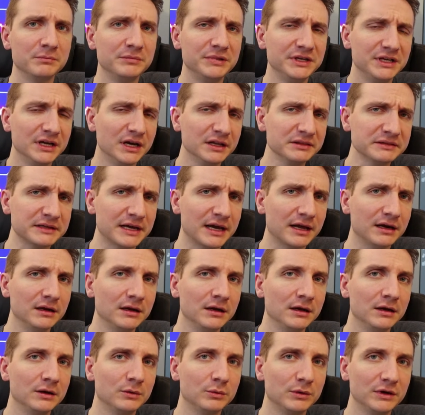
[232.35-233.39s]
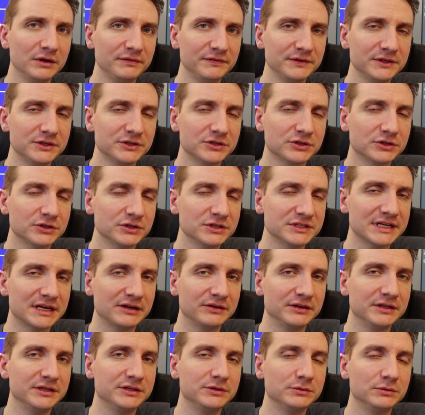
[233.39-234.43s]
Beyond that, what if it turns
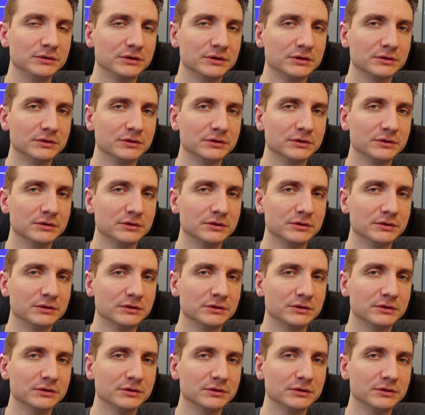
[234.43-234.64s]
out into